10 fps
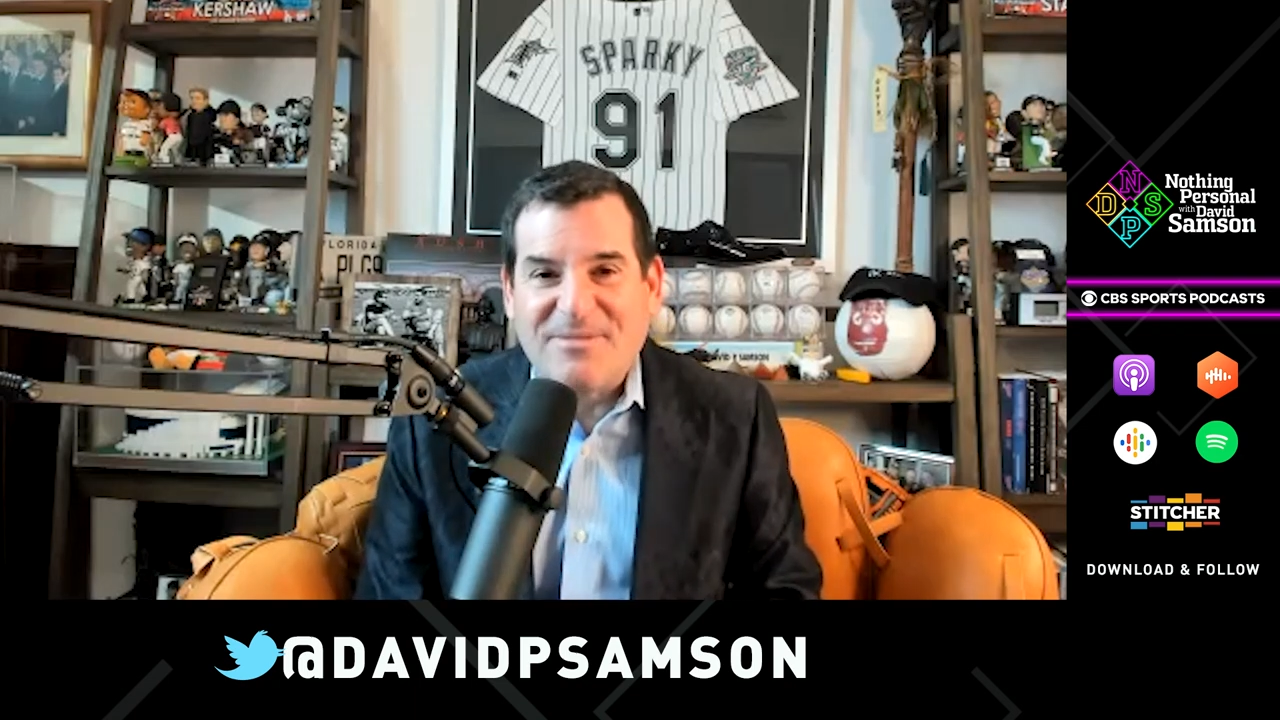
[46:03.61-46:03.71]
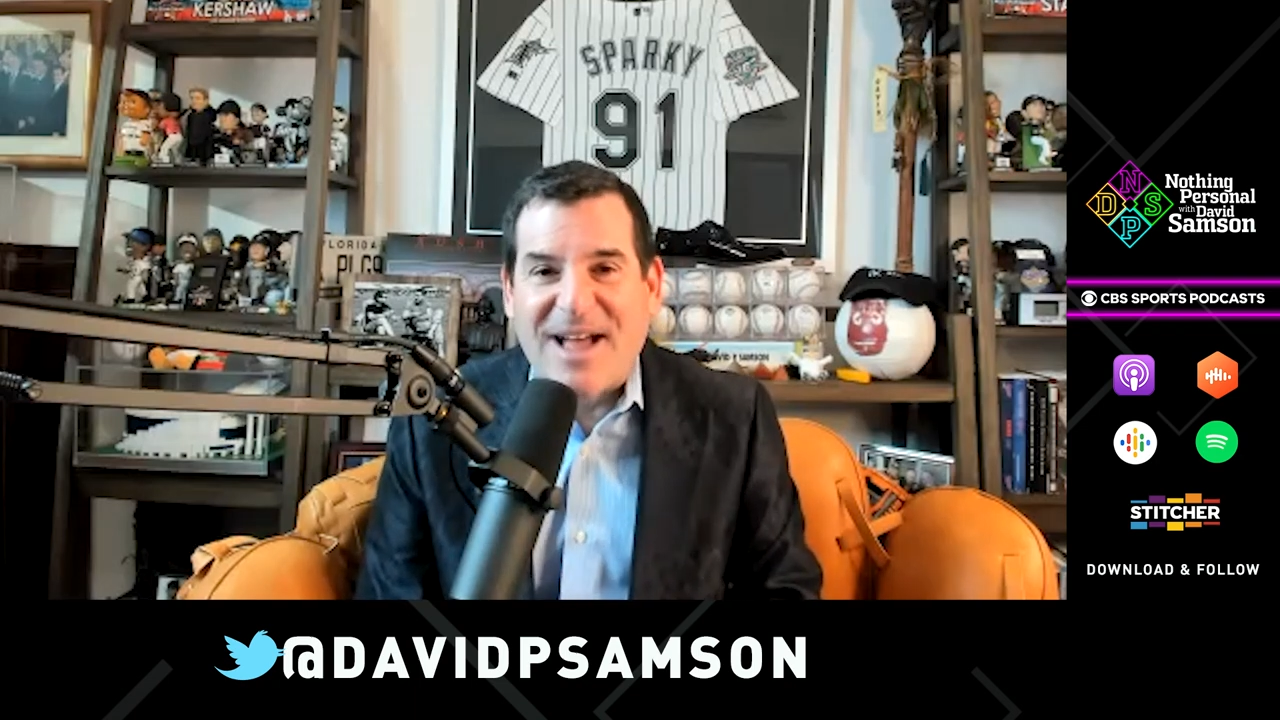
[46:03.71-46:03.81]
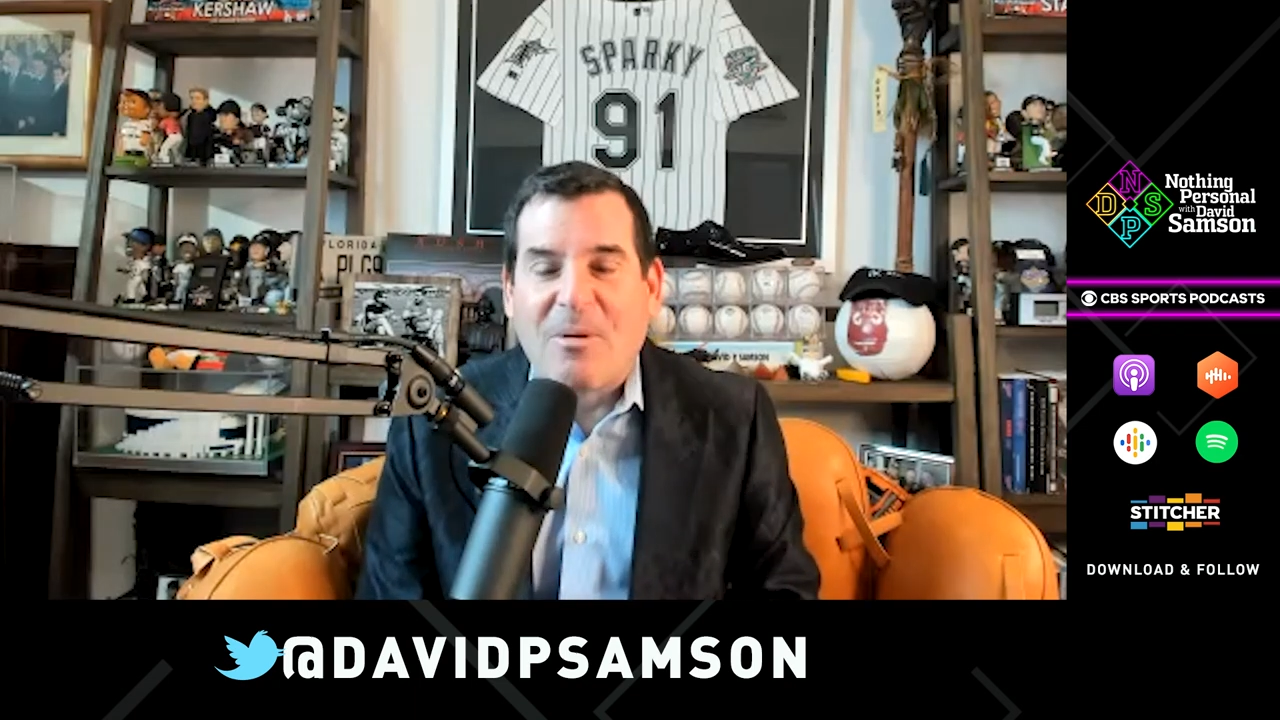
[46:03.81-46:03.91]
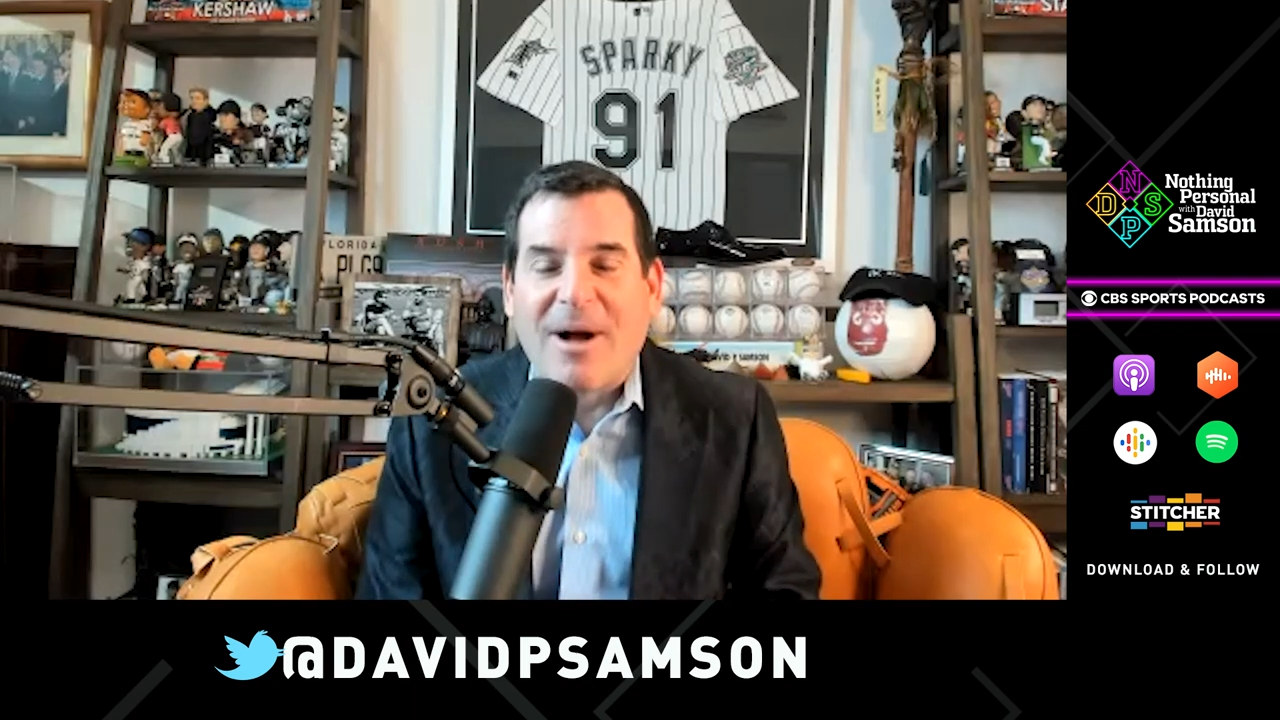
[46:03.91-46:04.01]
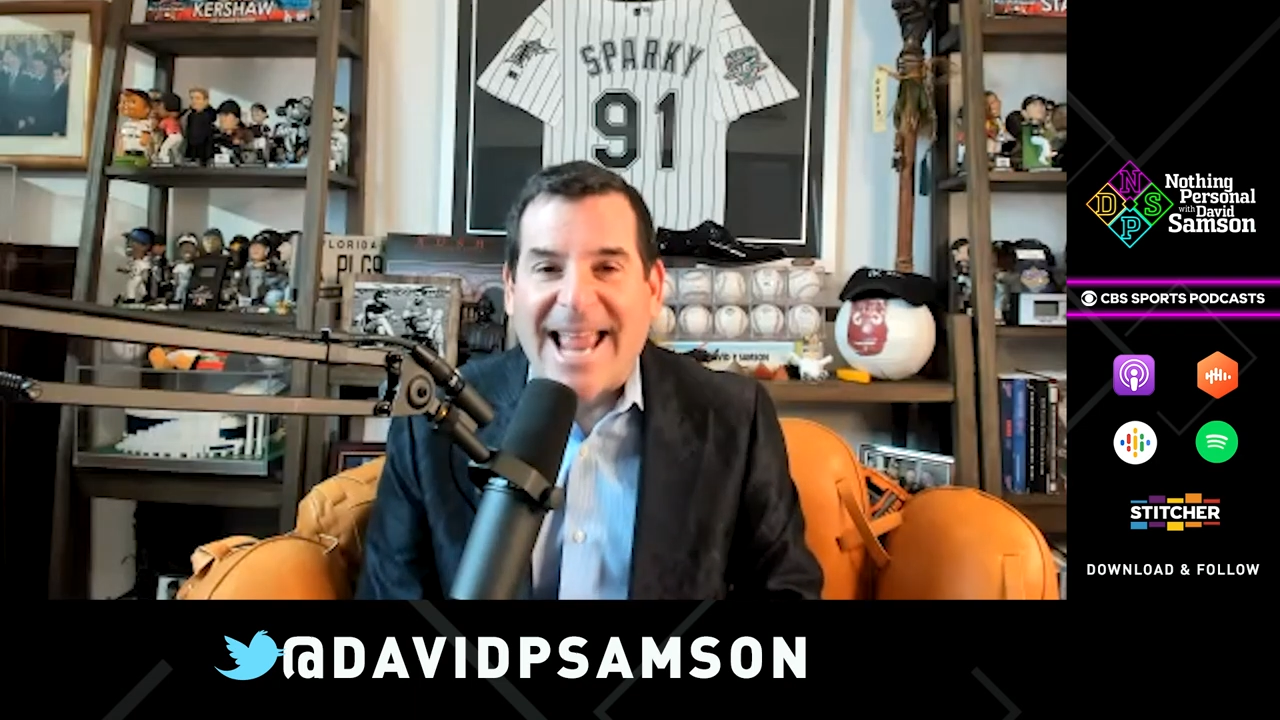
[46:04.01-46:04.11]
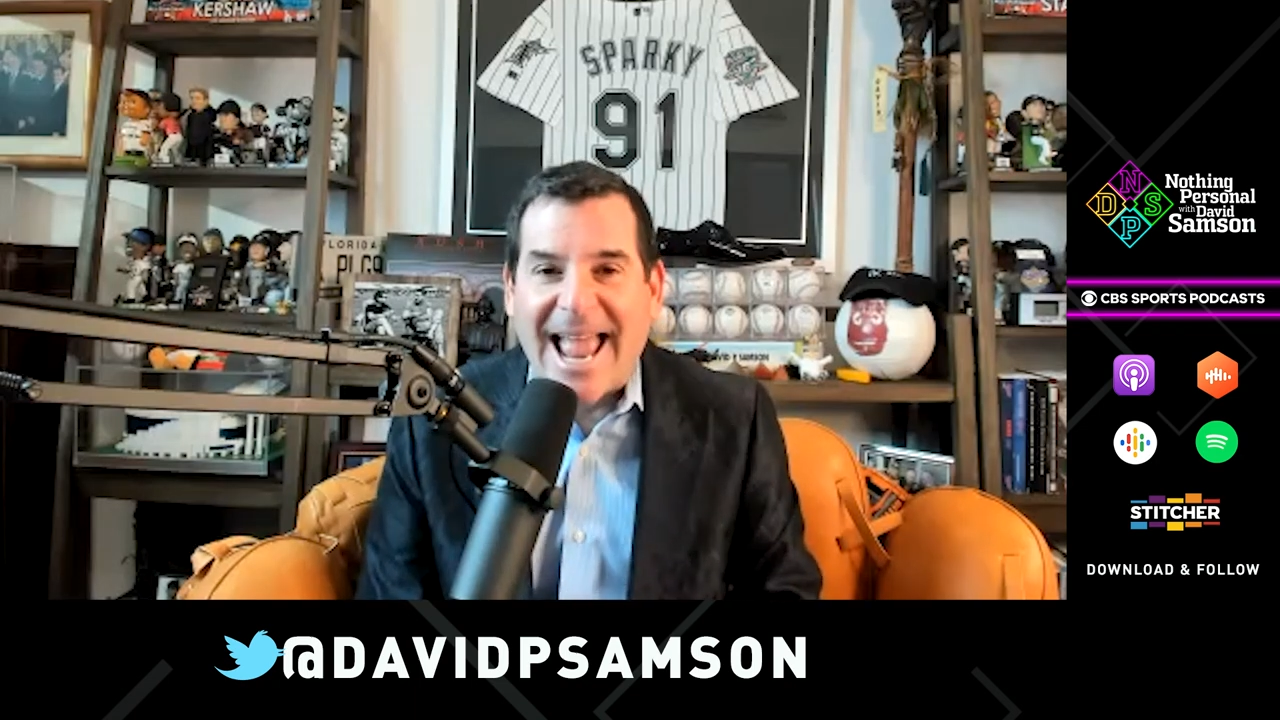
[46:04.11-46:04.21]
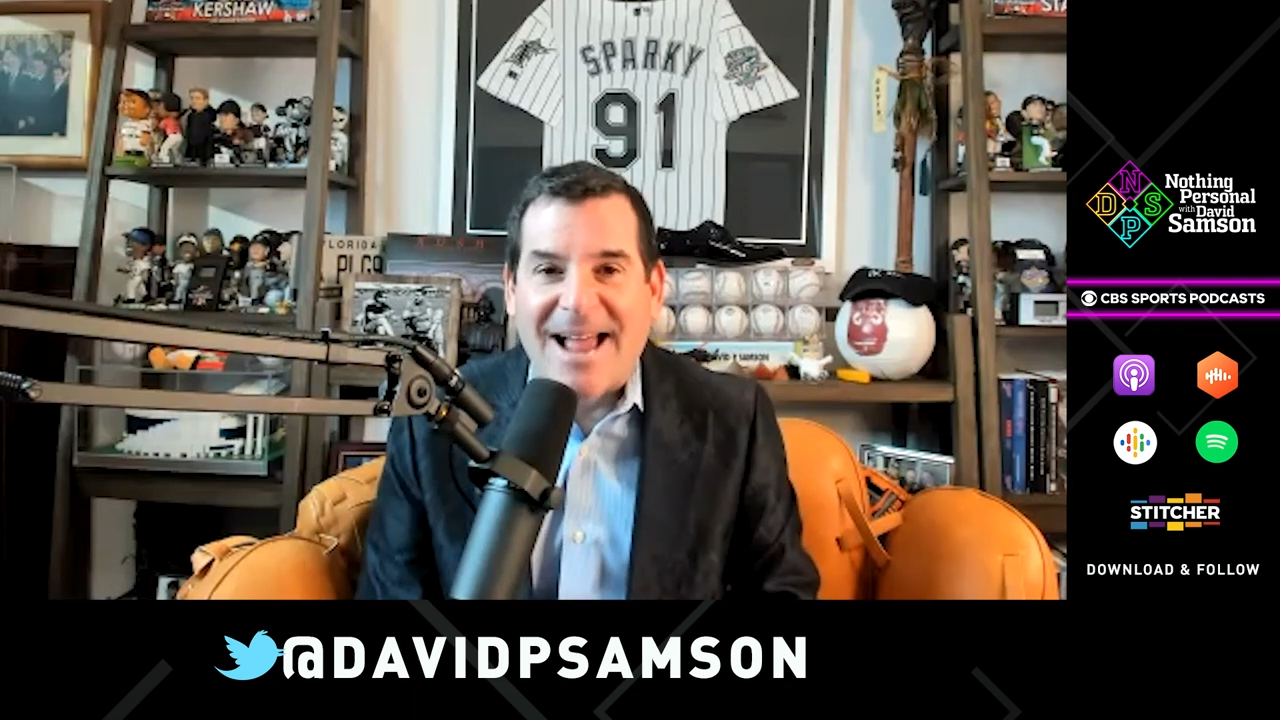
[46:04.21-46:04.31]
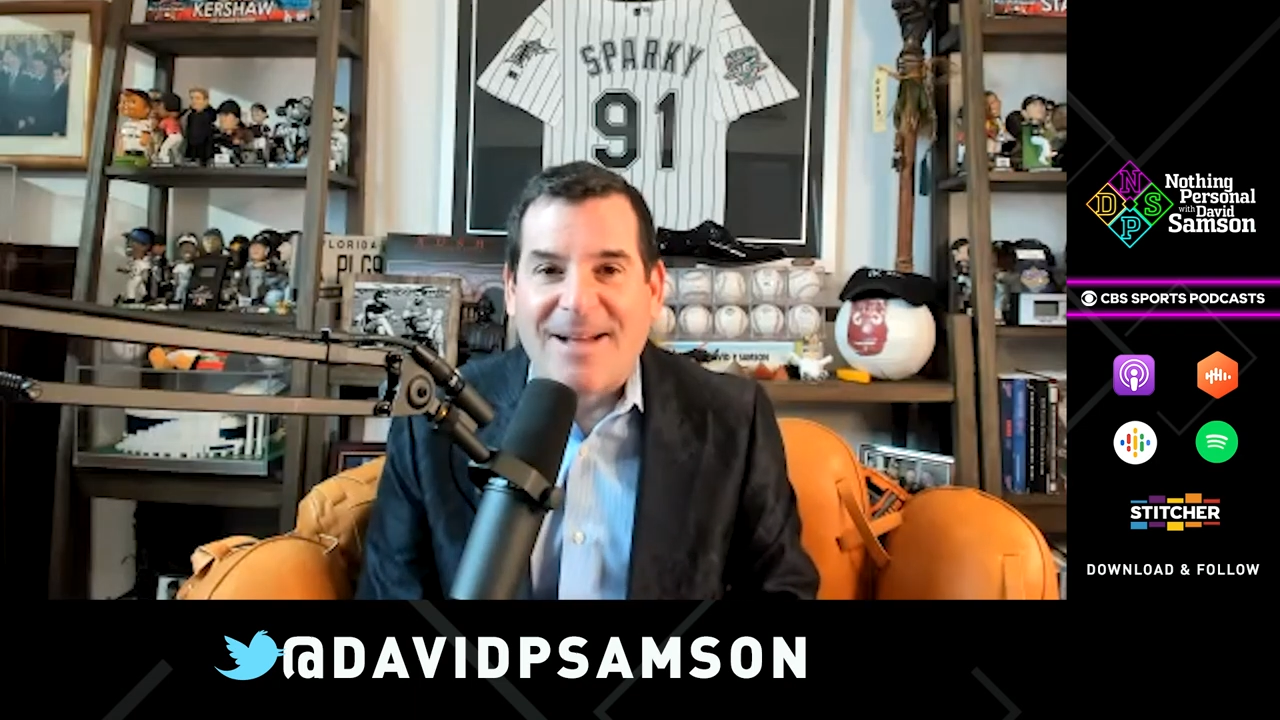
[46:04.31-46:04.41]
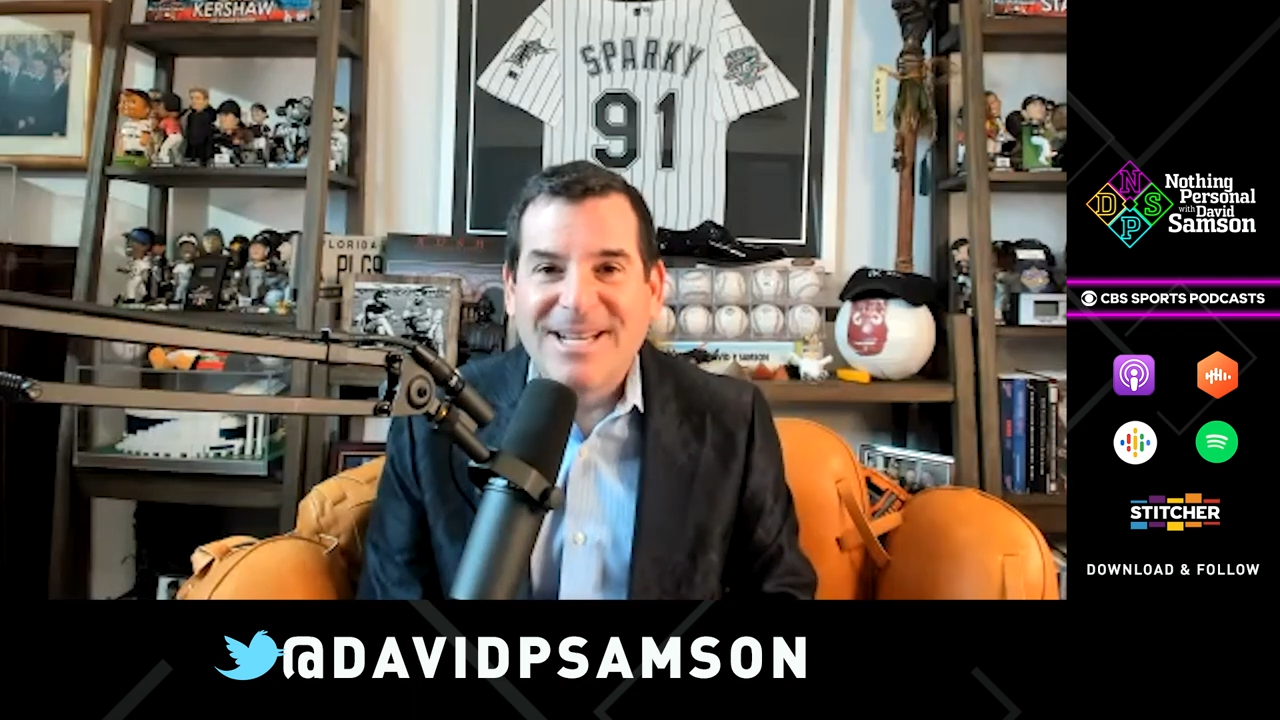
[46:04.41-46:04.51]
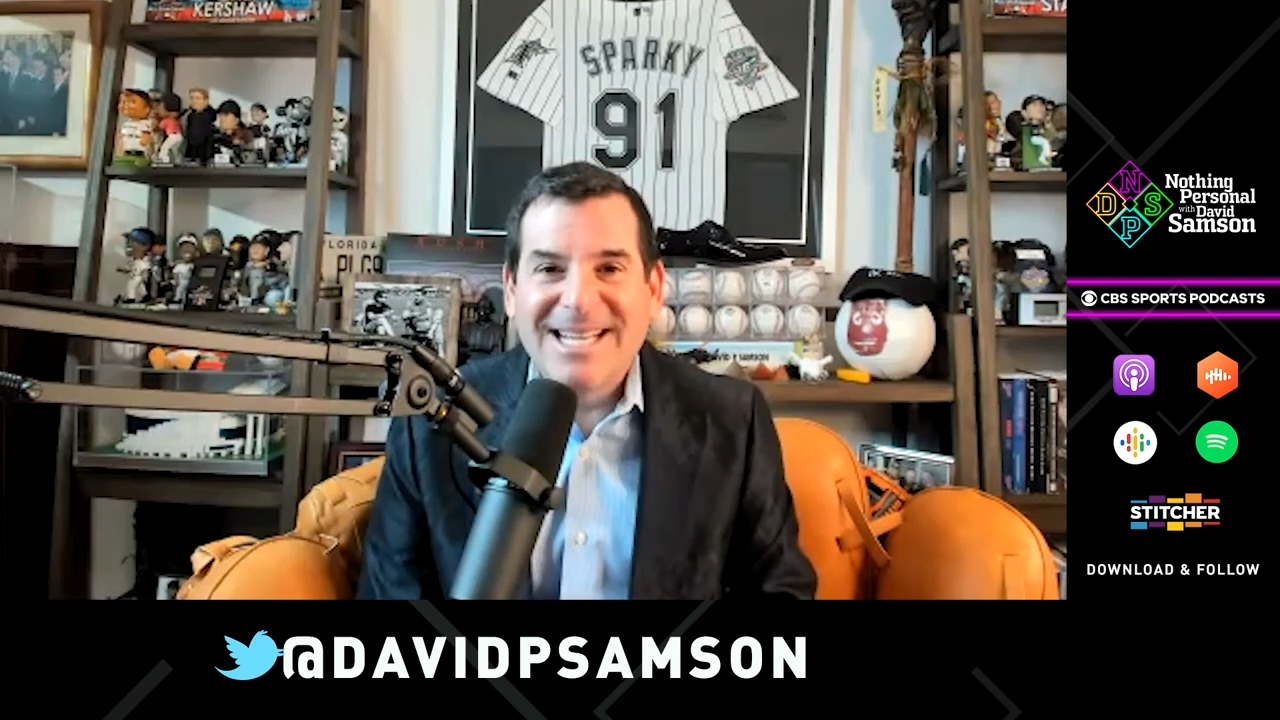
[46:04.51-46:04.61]
how I
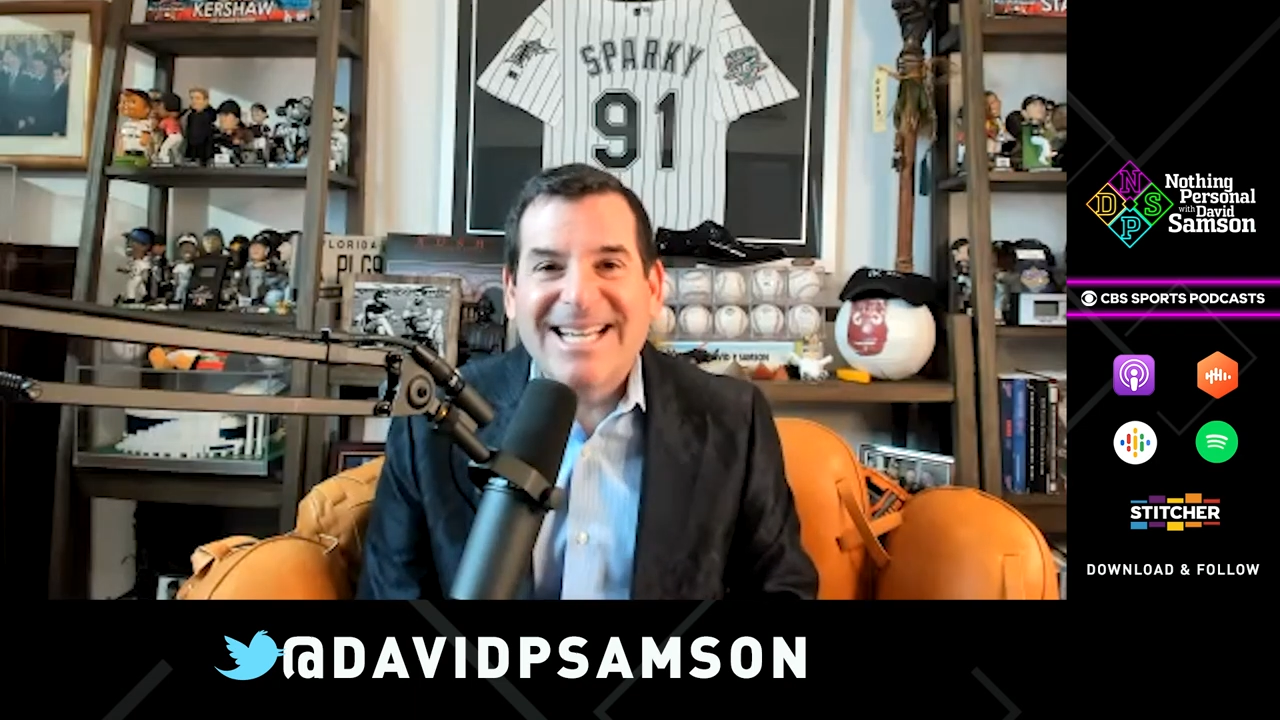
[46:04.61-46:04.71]
am.